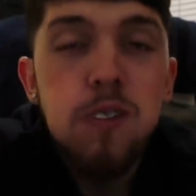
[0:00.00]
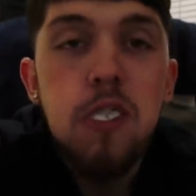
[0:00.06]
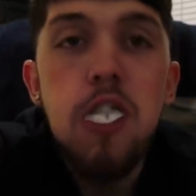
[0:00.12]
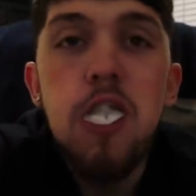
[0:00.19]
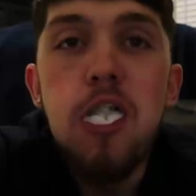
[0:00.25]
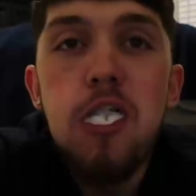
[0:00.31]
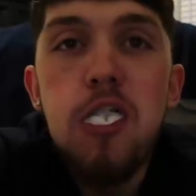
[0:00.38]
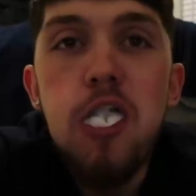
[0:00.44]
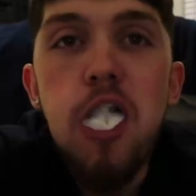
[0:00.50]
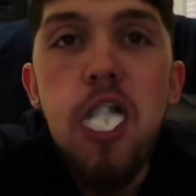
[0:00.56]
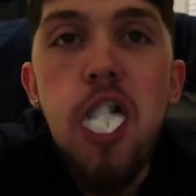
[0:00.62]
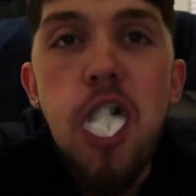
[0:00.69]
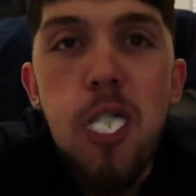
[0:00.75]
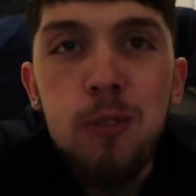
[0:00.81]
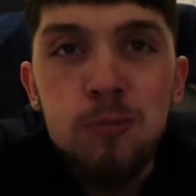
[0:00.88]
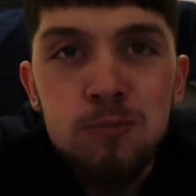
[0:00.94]
Oh,
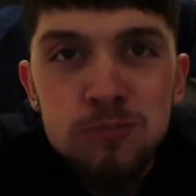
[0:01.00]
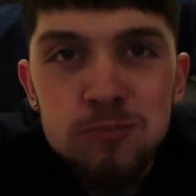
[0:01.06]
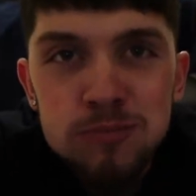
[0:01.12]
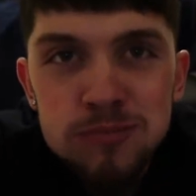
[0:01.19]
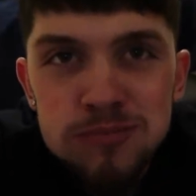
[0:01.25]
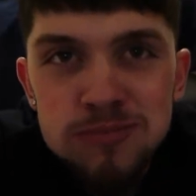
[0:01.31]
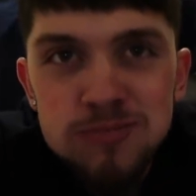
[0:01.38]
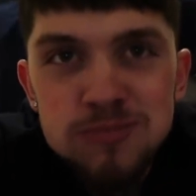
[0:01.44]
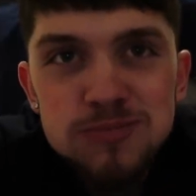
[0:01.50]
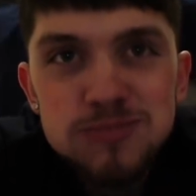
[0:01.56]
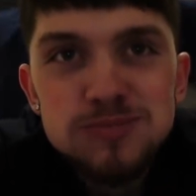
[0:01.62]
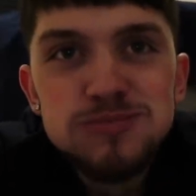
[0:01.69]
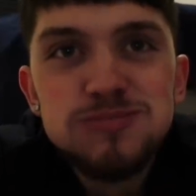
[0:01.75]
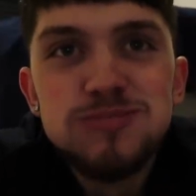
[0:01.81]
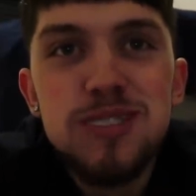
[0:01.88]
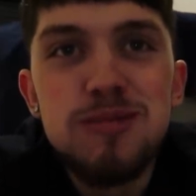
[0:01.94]
fuck.
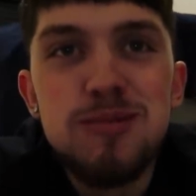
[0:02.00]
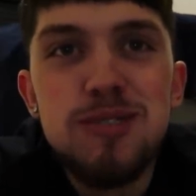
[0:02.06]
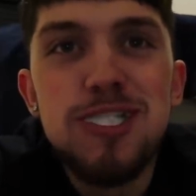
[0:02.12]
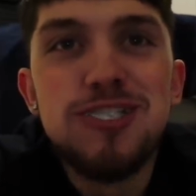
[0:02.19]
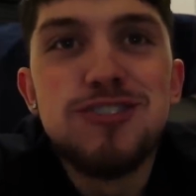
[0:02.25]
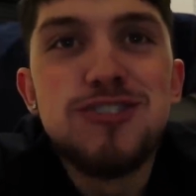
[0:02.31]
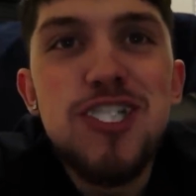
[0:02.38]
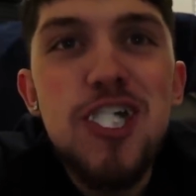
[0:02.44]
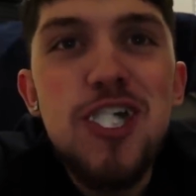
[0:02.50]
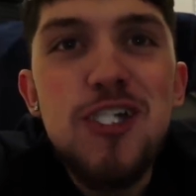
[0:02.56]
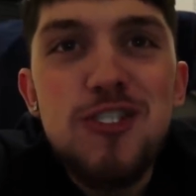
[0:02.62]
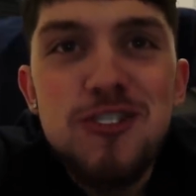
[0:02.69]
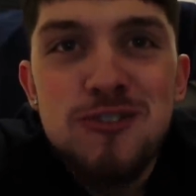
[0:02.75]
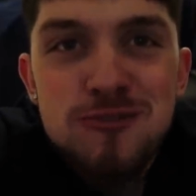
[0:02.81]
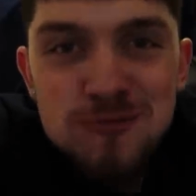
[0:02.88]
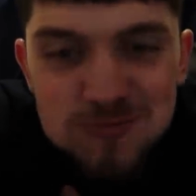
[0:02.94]
Oh,
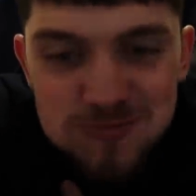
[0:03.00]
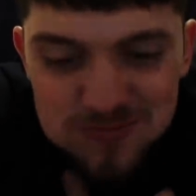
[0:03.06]
fuck.